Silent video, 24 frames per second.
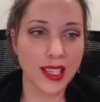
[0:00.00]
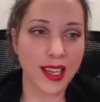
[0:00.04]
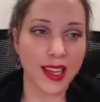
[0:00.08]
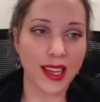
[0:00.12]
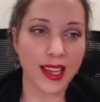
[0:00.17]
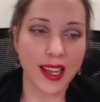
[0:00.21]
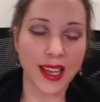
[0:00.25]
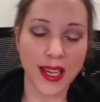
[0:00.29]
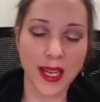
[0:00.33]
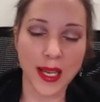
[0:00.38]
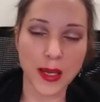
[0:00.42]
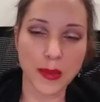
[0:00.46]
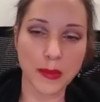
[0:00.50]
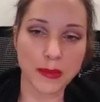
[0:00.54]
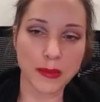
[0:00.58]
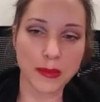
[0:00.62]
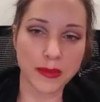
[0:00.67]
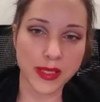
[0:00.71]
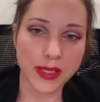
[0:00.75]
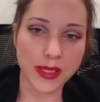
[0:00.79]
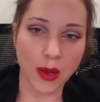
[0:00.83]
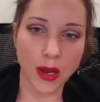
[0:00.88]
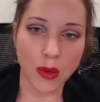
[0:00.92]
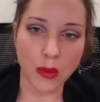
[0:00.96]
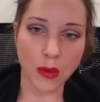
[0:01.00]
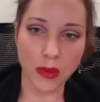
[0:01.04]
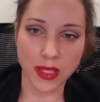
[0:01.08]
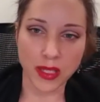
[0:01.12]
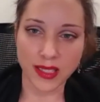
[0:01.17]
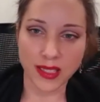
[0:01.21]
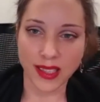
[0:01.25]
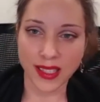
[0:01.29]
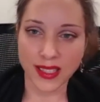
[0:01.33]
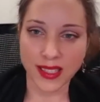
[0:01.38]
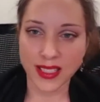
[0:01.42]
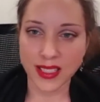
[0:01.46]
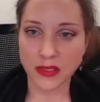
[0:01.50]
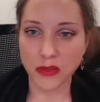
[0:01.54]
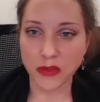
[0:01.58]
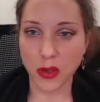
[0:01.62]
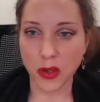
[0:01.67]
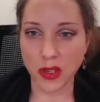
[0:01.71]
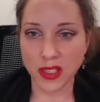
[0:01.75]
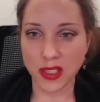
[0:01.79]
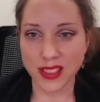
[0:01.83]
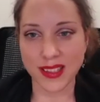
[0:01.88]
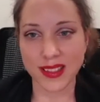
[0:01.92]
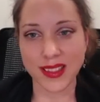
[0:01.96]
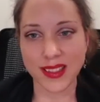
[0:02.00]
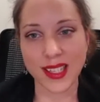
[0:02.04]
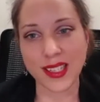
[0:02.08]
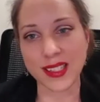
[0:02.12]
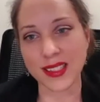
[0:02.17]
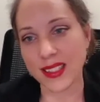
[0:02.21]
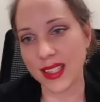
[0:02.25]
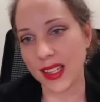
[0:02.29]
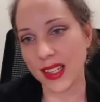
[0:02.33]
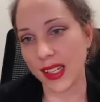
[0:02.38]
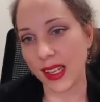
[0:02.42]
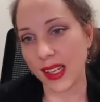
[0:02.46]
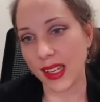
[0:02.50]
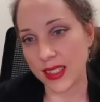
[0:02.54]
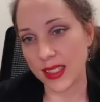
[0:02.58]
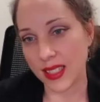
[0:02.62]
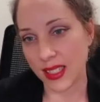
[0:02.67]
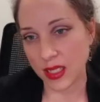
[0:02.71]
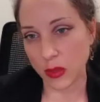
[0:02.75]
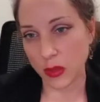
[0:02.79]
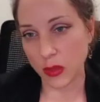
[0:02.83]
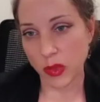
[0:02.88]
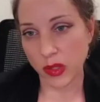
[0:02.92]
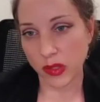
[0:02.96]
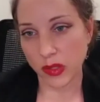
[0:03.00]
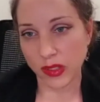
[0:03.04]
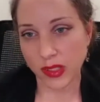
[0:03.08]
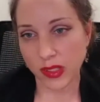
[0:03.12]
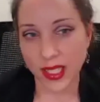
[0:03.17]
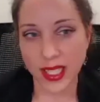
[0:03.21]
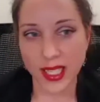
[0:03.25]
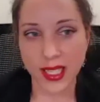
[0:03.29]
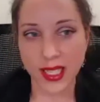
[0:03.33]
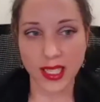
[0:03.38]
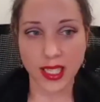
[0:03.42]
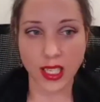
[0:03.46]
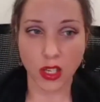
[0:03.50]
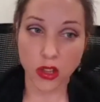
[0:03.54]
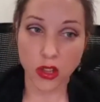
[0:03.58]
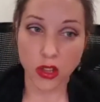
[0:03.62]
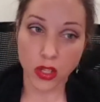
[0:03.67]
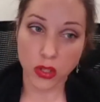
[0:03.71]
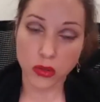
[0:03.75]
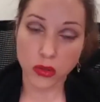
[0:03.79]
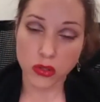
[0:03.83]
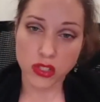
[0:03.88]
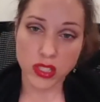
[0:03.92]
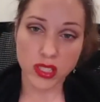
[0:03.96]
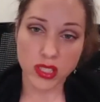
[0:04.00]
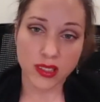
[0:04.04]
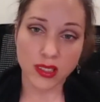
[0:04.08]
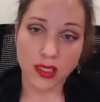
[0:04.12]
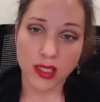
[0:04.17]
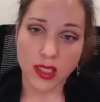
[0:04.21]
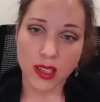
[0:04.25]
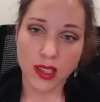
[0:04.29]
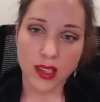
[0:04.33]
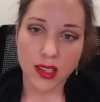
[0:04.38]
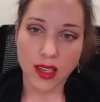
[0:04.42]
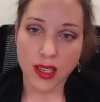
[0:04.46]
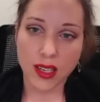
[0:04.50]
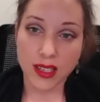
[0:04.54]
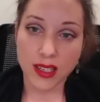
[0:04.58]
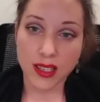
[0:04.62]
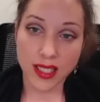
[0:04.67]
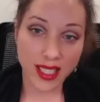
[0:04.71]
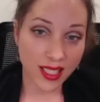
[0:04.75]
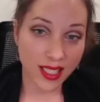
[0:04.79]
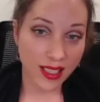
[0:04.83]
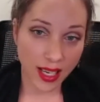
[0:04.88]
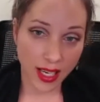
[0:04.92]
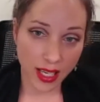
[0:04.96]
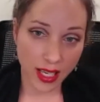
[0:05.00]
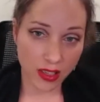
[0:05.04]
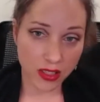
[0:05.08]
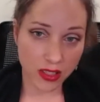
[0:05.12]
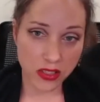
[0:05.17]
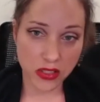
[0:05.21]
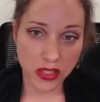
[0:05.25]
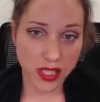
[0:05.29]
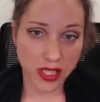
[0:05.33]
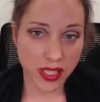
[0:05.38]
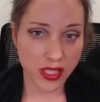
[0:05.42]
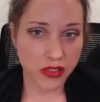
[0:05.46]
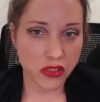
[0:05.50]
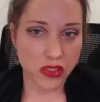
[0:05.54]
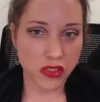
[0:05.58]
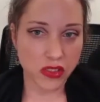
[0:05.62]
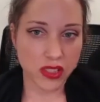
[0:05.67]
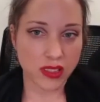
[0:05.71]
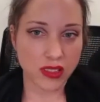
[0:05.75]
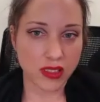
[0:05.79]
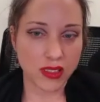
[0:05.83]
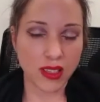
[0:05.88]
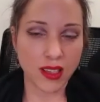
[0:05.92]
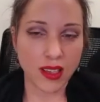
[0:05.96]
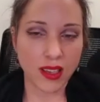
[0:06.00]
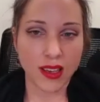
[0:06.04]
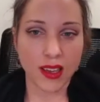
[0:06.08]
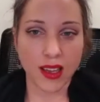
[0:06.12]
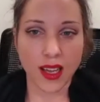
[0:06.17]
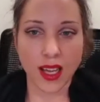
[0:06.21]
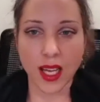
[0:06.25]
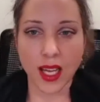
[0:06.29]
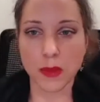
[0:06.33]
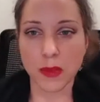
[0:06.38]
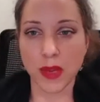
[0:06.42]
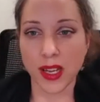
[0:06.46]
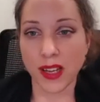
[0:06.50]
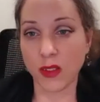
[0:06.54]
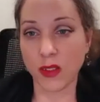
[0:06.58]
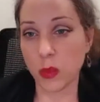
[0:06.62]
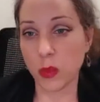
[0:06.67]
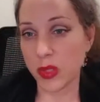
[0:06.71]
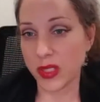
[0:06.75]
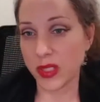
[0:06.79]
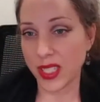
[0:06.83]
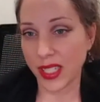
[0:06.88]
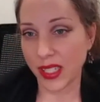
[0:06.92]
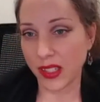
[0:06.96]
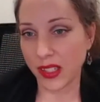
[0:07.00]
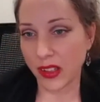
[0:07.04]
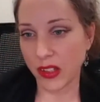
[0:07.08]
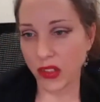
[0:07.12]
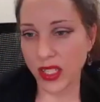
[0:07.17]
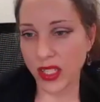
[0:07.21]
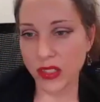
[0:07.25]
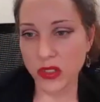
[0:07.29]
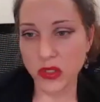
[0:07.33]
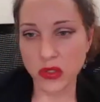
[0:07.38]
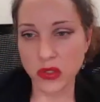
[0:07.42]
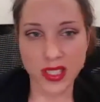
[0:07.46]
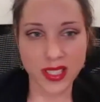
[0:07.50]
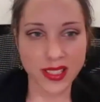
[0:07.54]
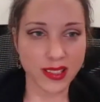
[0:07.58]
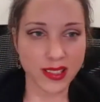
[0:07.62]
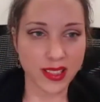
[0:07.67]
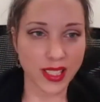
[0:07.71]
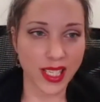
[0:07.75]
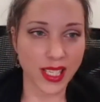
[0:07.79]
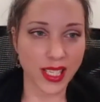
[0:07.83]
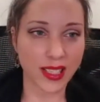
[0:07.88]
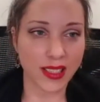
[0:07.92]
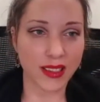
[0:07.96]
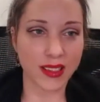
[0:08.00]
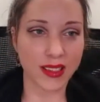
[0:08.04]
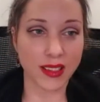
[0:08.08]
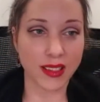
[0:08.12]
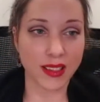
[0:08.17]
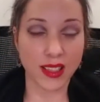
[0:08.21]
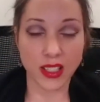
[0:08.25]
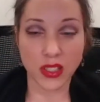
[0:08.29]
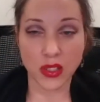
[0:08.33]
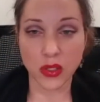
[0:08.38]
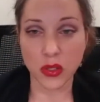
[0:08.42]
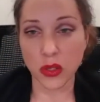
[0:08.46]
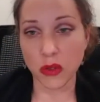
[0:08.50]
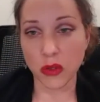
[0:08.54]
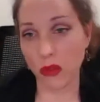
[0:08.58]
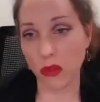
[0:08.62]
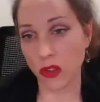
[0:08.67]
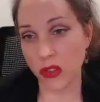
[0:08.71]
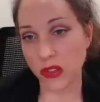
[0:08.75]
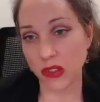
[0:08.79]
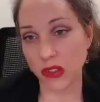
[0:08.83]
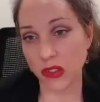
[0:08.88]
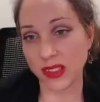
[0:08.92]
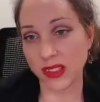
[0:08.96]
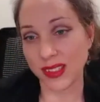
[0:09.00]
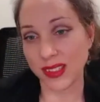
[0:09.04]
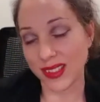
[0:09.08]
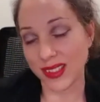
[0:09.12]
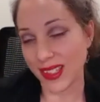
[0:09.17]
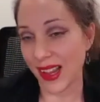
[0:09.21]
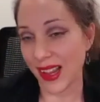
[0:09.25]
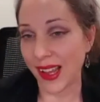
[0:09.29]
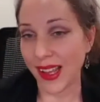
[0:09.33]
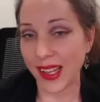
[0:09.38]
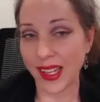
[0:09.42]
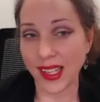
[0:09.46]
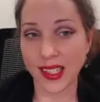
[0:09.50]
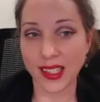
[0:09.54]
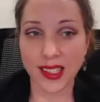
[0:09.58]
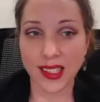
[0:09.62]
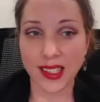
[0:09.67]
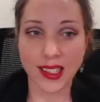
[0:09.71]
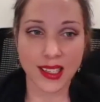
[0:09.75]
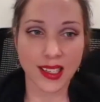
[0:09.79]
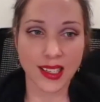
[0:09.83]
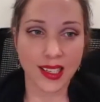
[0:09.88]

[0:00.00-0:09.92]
So I really like to focus on things like accessibility and inclusion in higher education. I have a particular interest in universal design.